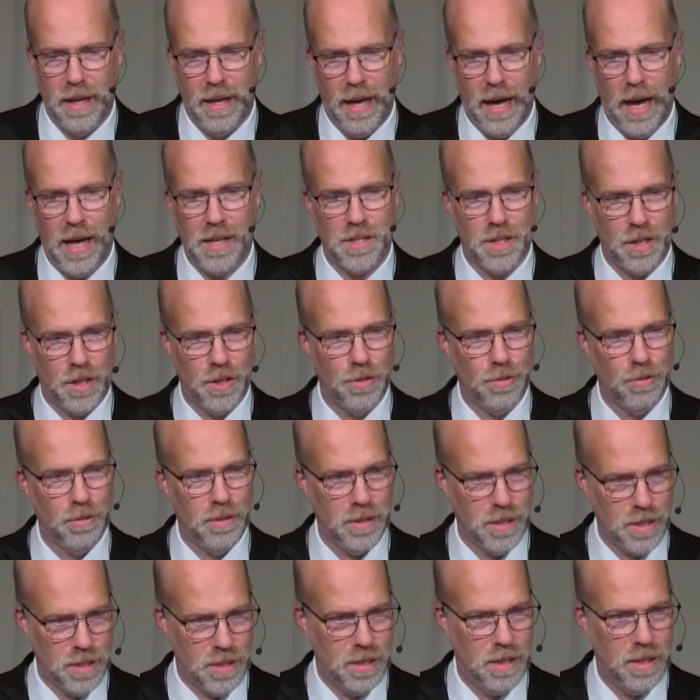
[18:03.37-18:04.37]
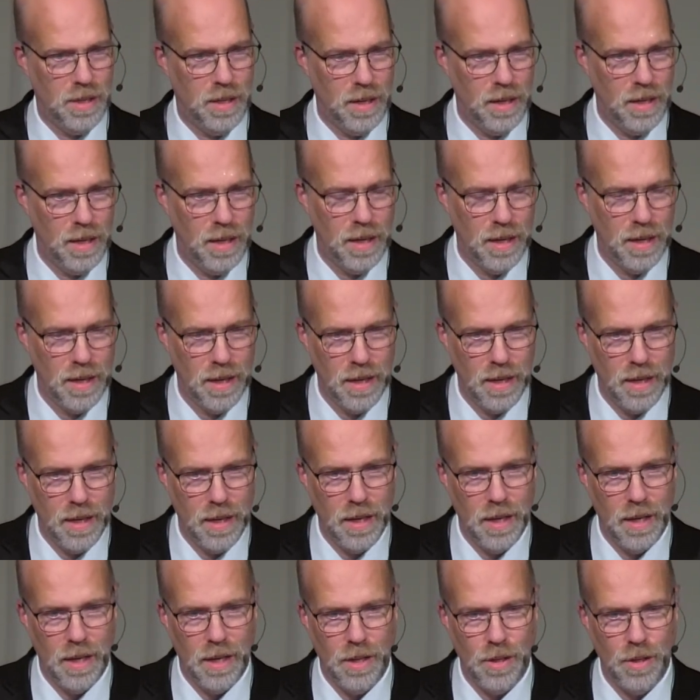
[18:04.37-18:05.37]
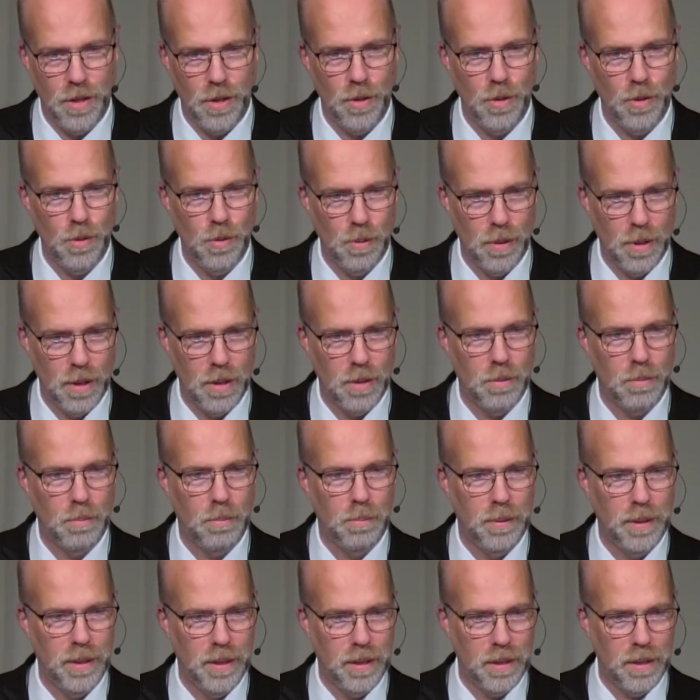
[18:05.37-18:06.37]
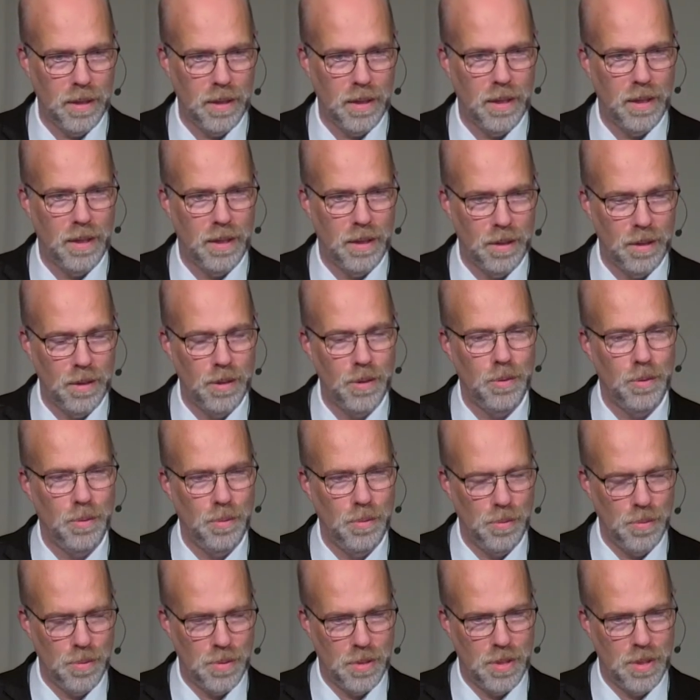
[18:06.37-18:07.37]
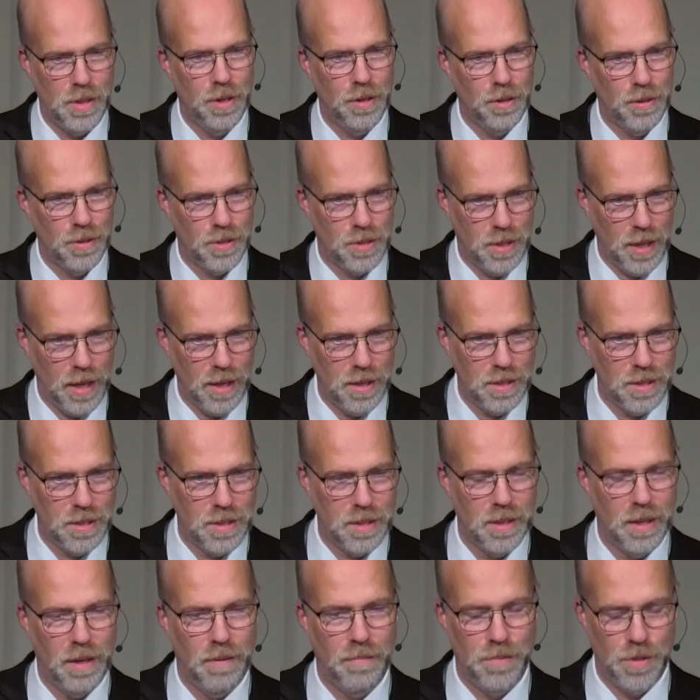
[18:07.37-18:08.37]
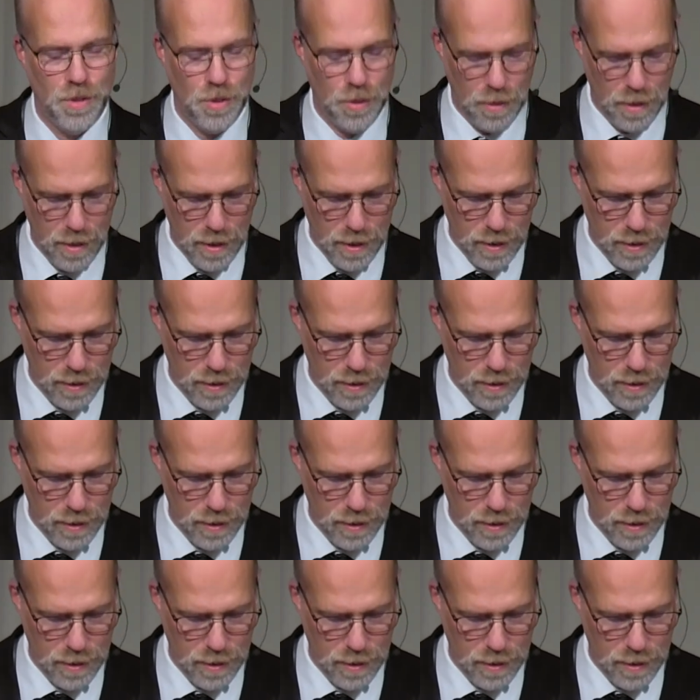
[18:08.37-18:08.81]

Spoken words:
As a Christian, you will lose your sense of joy.